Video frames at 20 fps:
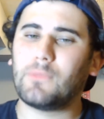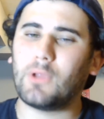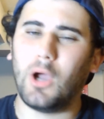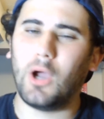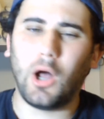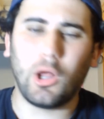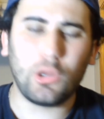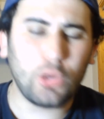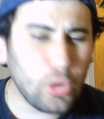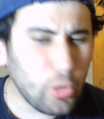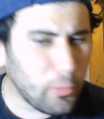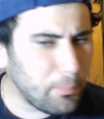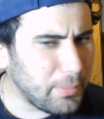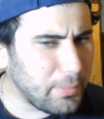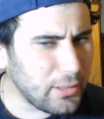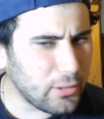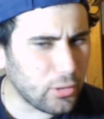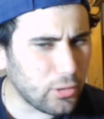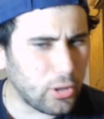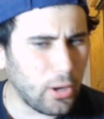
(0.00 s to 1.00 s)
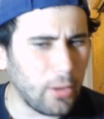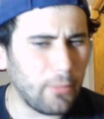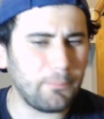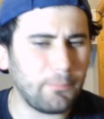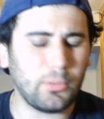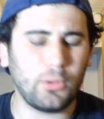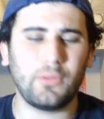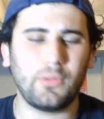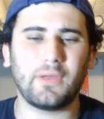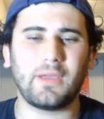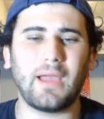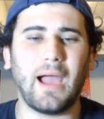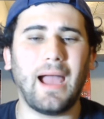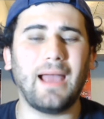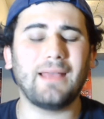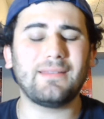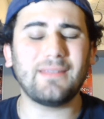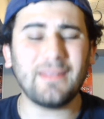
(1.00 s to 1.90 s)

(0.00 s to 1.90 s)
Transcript: a little beer, a couple of the guys,